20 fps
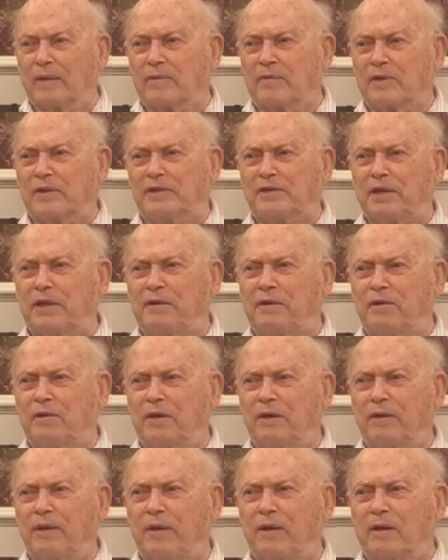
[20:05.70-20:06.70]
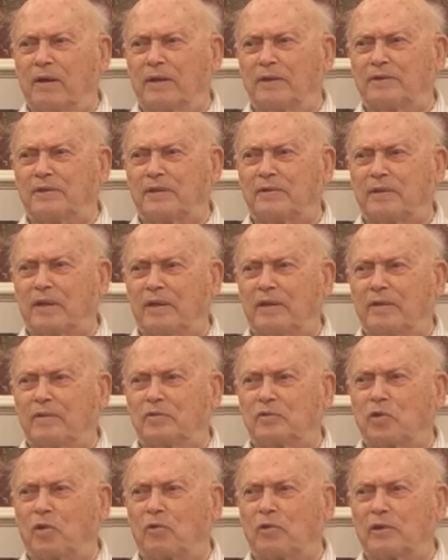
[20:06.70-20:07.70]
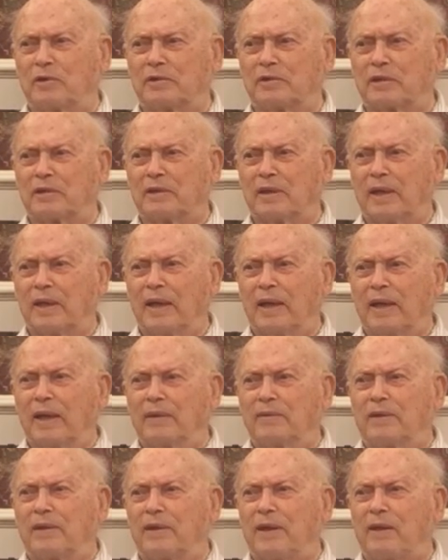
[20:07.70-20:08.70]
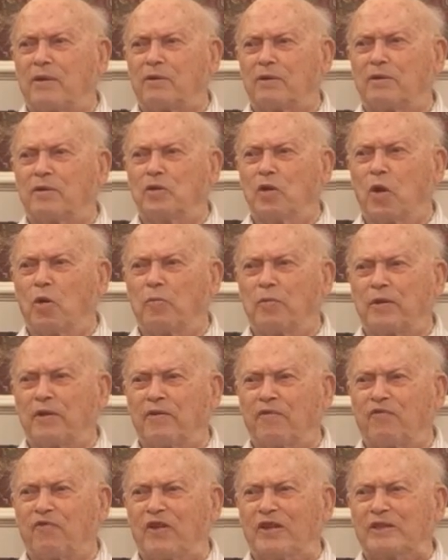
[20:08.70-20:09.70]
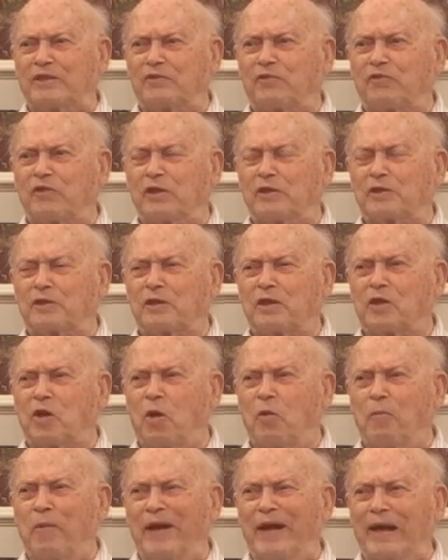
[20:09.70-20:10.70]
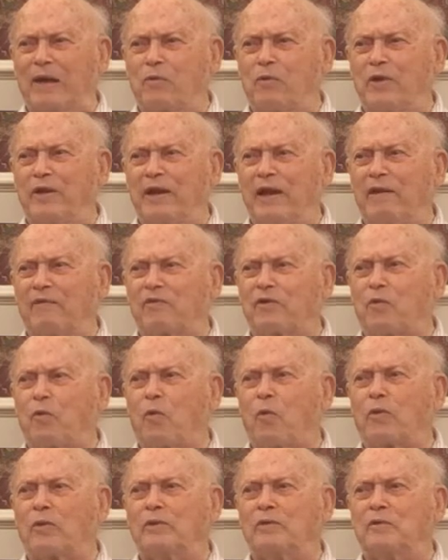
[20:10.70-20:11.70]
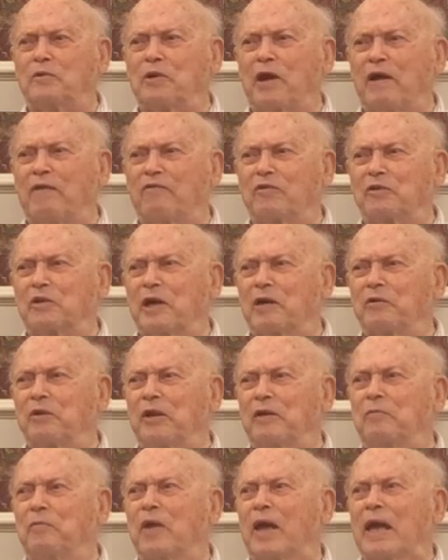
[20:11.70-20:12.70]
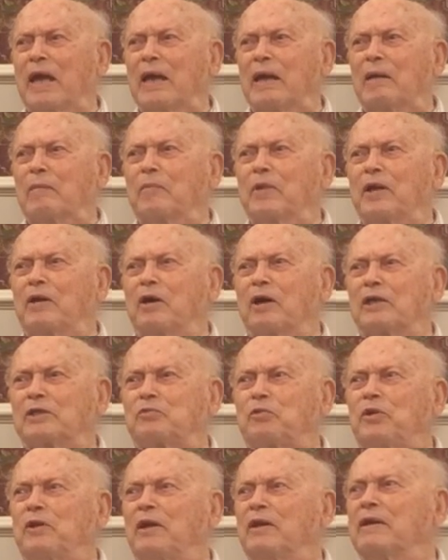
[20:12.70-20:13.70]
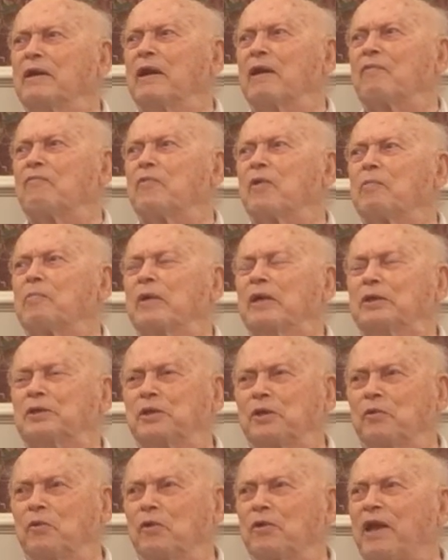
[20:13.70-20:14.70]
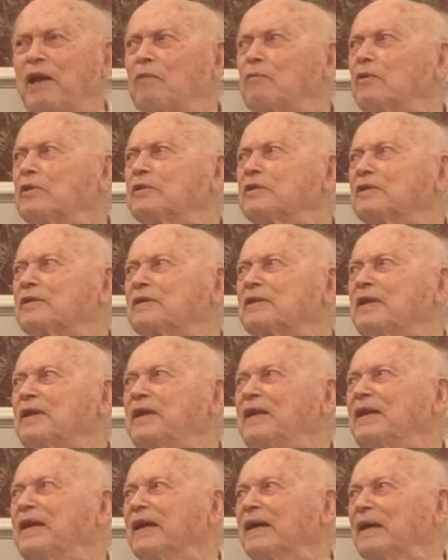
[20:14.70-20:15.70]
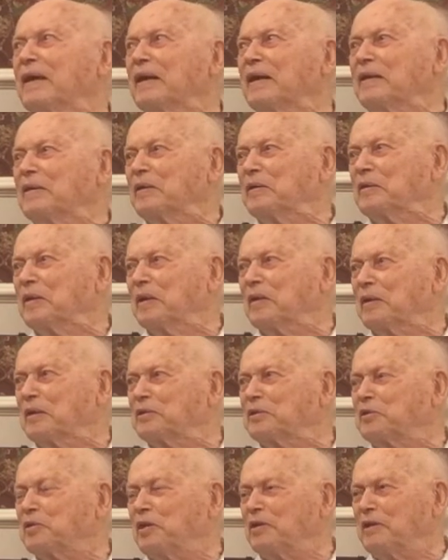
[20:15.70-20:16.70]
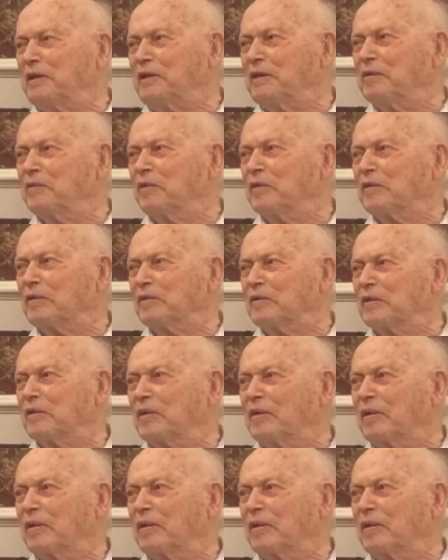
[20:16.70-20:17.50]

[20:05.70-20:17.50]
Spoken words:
the security guards told us that they couldn't open the fence for us to go back. We'd have to drive around it because we didn't have permission. Well, that was the Australian